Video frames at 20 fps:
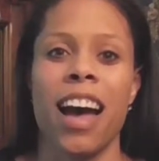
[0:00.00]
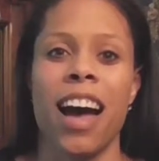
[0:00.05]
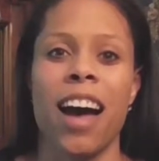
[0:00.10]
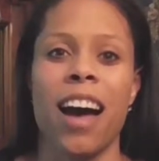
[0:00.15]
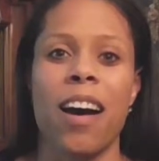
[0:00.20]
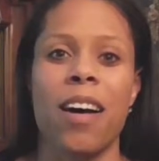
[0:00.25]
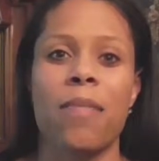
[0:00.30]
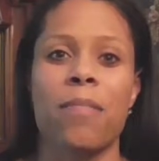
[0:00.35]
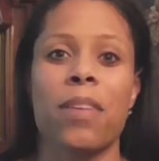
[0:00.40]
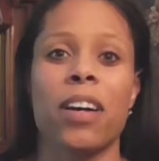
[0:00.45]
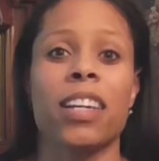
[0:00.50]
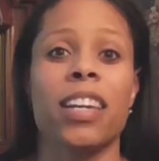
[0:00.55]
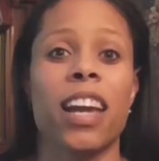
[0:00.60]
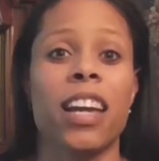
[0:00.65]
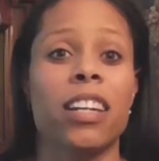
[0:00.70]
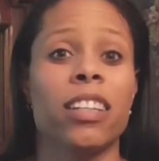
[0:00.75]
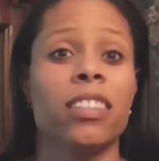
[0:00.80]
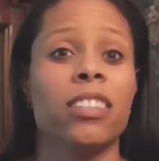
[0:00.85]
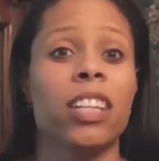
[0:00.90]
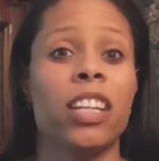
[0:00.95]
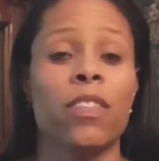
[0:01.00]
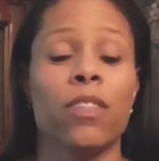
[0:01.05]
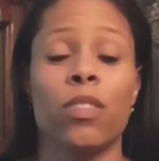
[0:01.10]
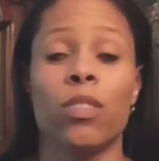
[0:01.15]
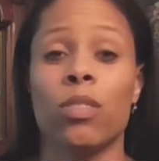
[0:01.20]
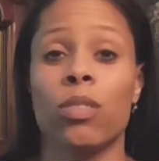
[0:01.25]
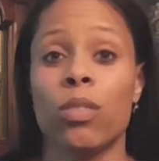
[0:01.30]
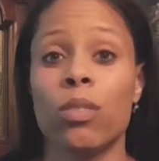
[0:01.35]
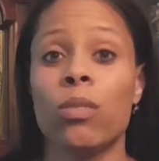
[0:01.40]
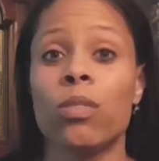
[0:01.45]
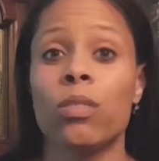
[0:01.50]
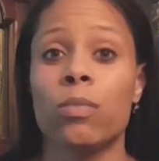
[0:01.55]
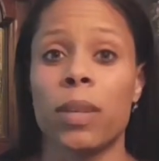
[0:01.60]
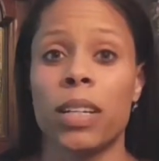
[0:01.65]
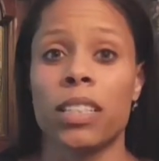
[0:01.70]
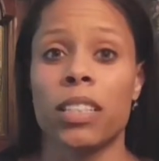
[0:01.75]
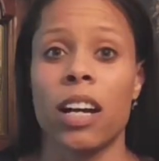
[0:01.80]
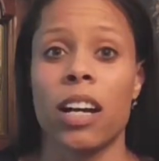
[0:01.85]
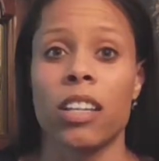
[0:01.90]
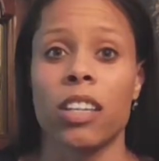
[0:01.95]
Again, if you use
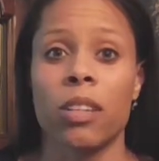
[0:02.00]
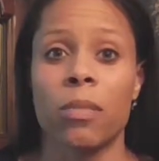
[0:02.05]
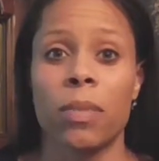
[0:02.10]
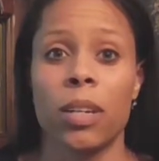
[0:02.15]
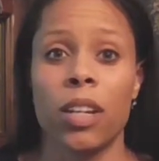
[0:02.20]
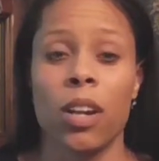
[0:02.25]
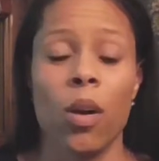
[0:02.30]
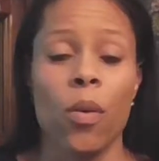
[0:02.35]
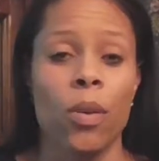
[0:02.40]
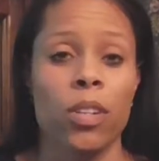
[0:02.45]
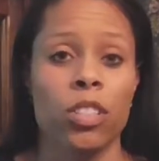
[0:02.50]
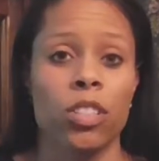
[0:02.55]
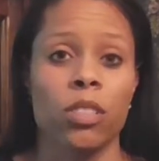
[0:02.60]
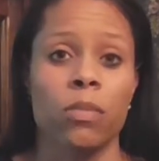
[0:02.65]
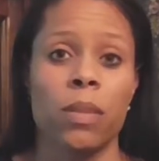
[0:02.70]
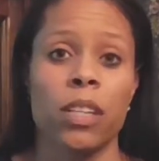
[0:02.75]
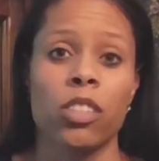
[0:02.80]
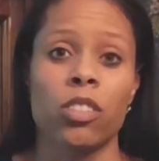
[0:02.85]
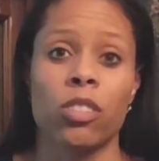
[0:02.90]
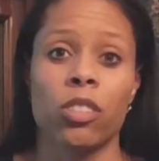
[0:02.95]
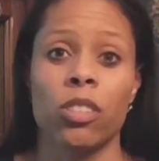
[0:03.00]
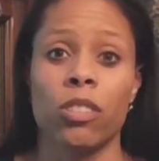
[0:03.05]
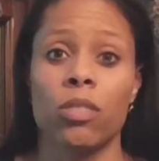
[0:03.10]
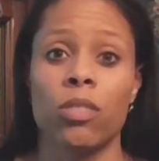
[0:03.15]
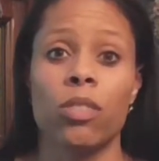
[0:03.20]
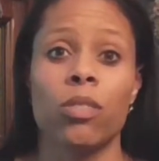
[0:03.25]
my document, always just make sure you